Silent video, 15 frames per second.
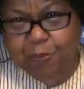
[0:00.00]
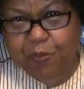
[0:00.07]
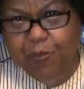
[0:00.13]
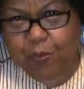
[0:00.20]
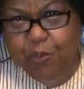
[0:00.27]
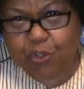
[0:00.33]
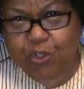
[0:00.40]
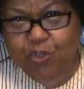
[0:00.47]

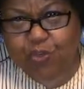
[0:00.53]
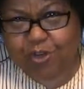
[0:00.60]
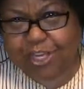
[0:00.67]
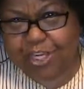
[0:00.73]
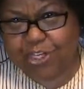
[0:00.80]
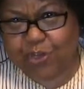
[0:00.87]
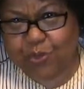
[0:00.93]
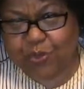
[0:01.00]
before the
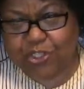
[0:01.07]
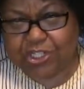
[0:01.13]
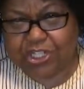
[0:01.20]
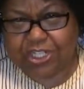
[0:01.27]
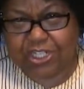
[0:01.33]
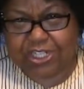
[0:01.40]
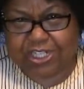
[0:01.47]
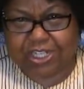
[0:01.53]
train goes
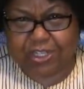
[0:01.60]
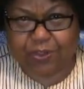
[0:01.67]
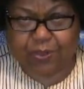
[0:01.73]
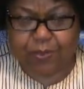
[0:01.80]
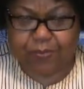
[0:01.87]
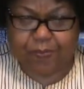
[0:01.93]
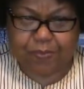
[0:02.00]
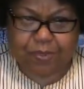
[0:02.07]
into the tunnel?
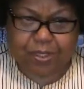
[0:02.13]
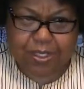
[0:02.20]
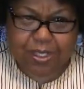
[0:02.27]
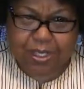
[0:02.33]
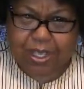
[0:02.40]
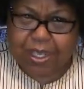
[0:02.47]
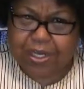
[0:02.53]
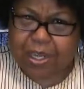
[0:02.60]

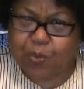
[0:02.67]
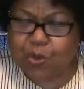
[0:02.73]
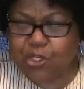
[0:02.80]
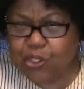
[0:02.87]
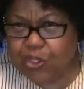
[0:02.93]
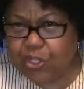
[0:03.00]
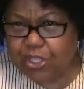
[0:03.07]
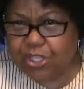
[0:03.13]
Now, I
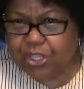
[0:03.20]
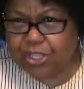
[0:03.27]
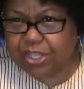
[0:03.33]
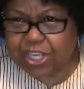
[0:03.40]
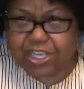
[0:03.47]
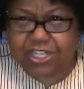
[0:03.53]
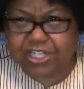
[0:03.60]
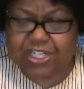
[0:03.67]
want you to
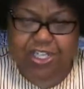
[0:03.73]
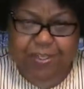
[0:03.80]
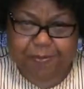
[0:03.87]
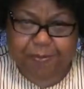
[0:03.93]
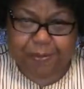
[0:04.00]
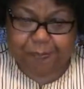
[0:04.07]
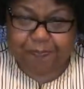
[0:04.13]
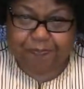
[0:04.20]
think deep.